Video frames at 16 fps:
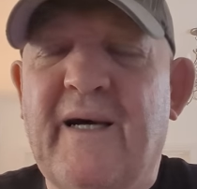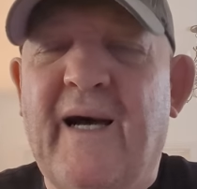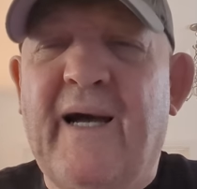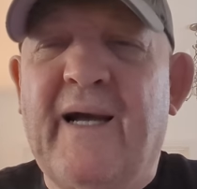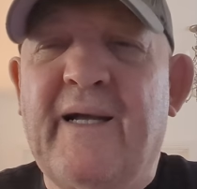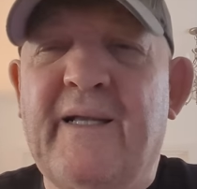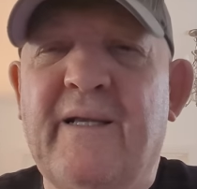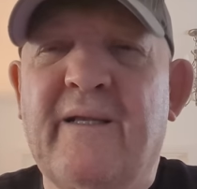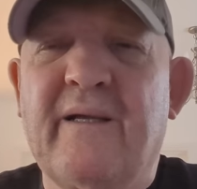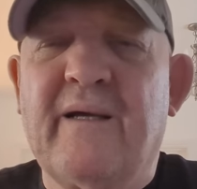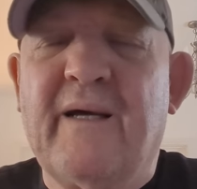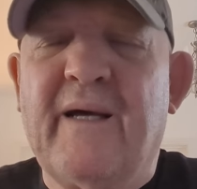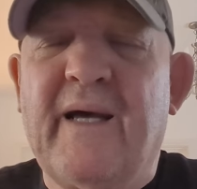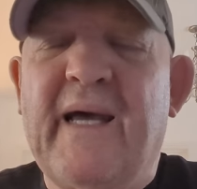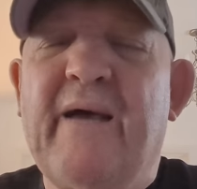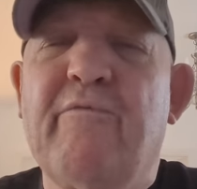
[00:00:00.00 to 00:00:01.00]
and
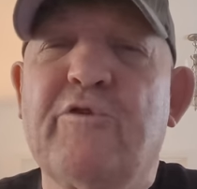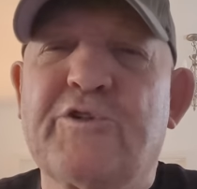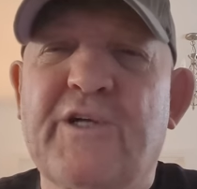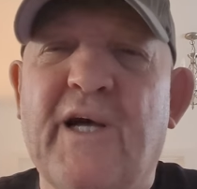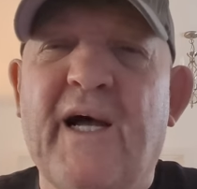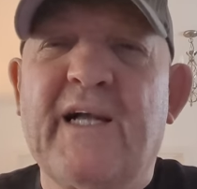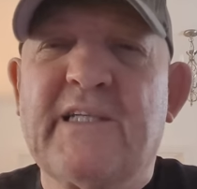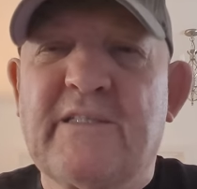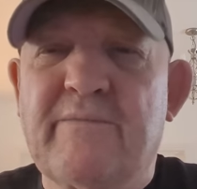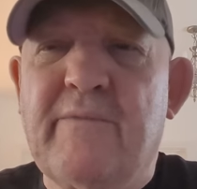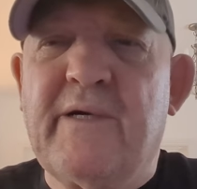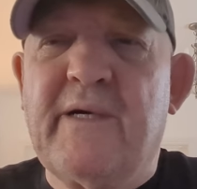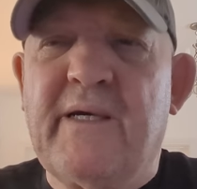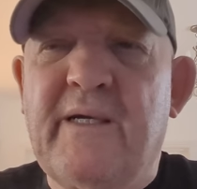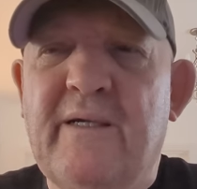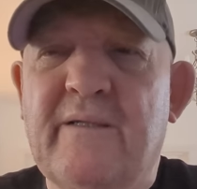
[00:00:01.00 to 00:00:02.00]
he was saying to
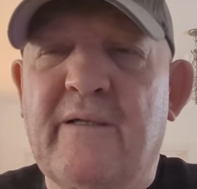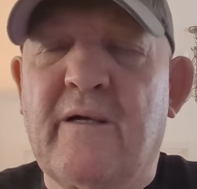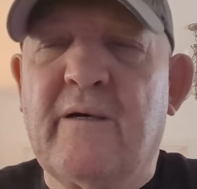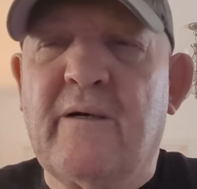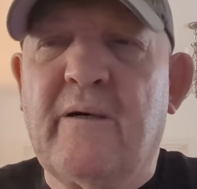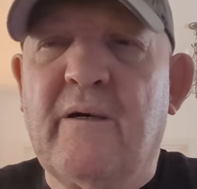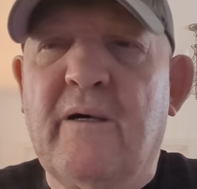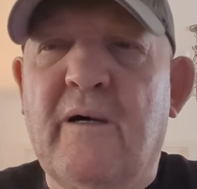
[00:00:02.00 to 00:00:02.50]
me that